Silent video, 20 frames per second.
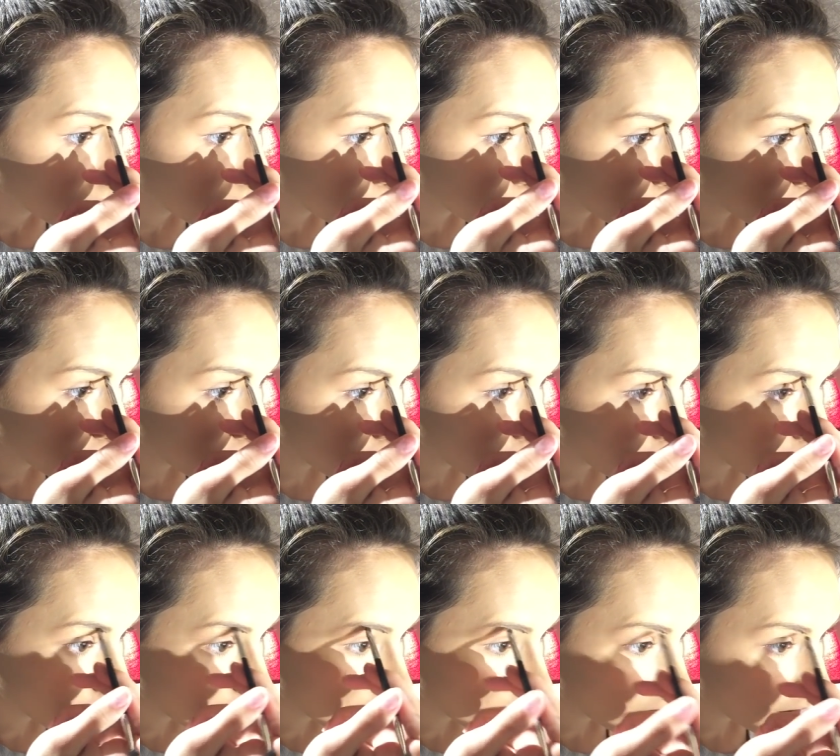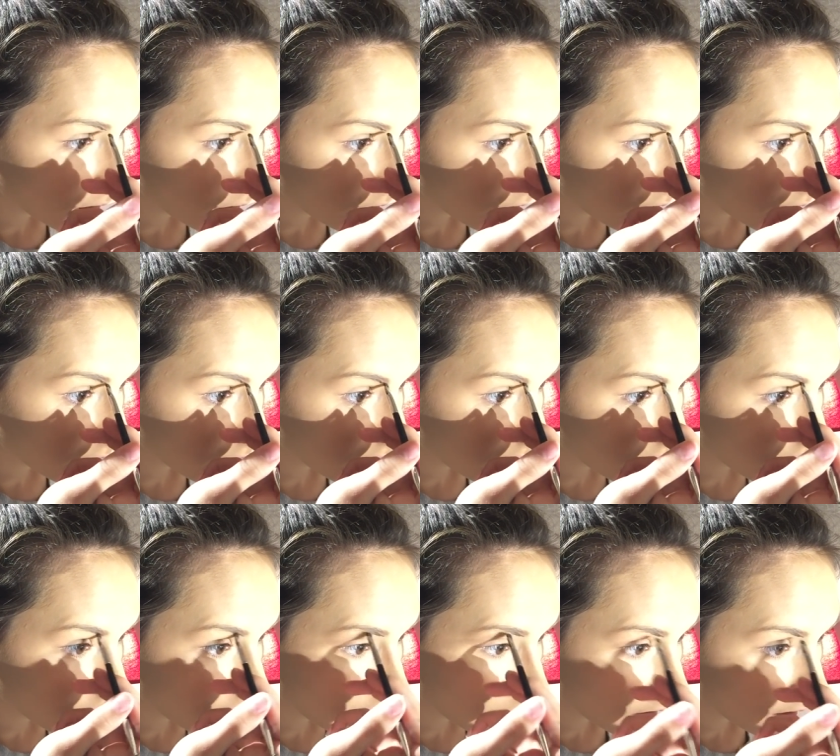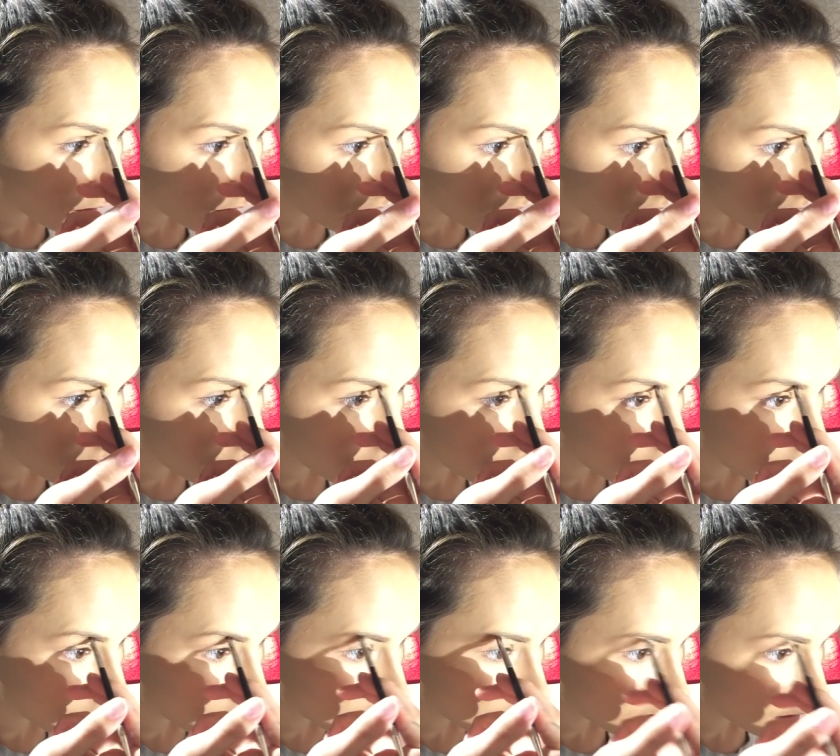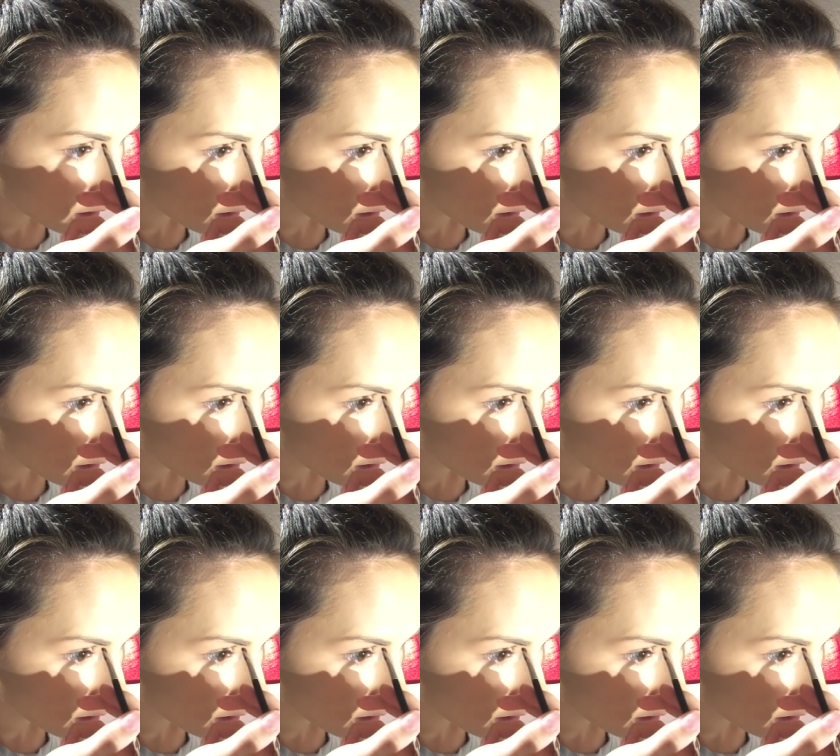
I'm going to go ahead and